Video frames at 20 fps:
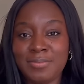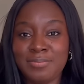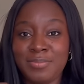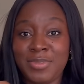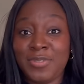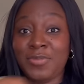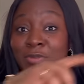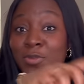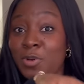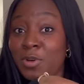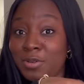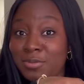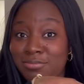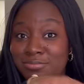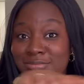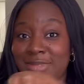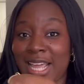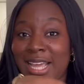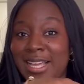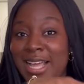before,
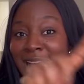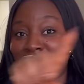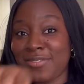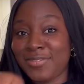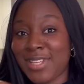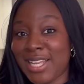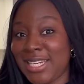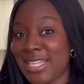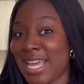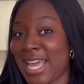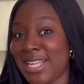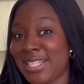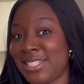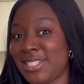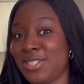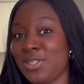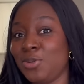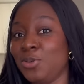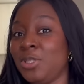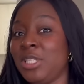like after the
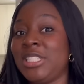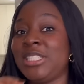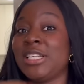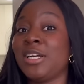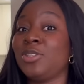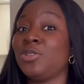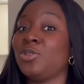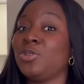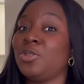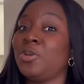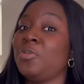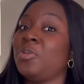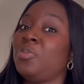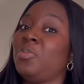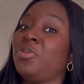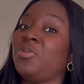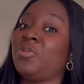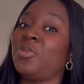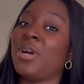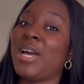ITA. The child should not be
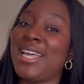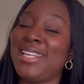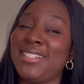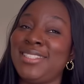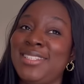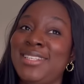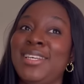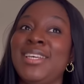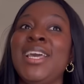before IT.